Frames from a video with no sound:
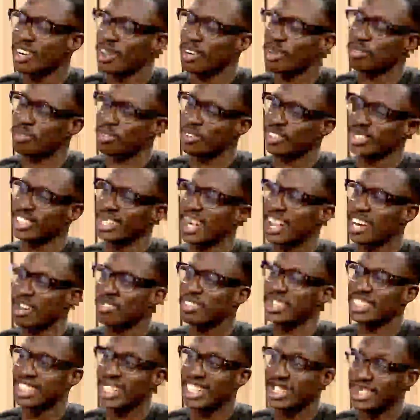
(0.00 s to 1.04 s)
for the
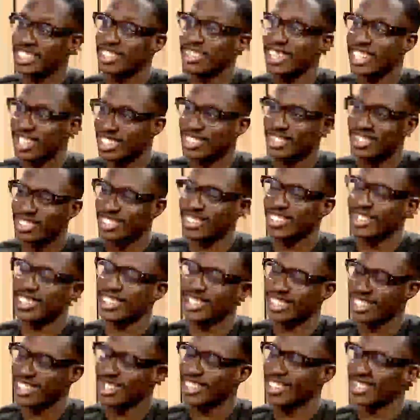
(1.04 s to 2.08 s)
average Nigerian to
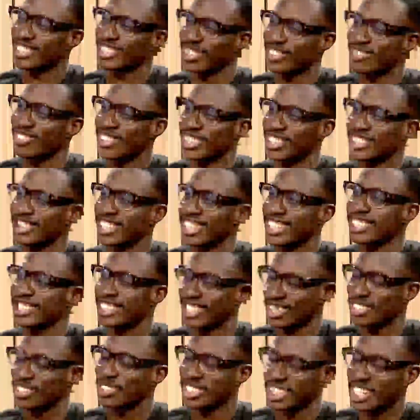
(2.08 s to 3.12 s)
support you and say,
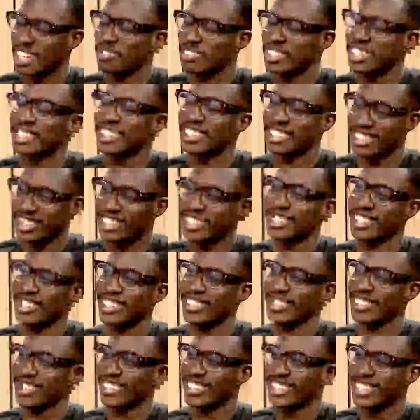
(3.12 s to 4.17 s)
you savvy. You
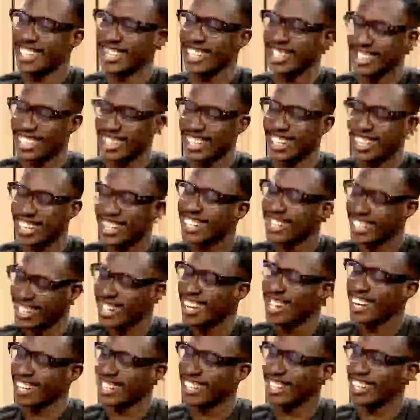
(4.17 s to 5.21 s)
know the thing.
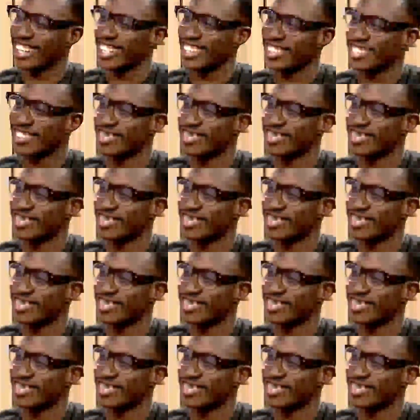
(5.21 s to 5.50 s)
Yeah.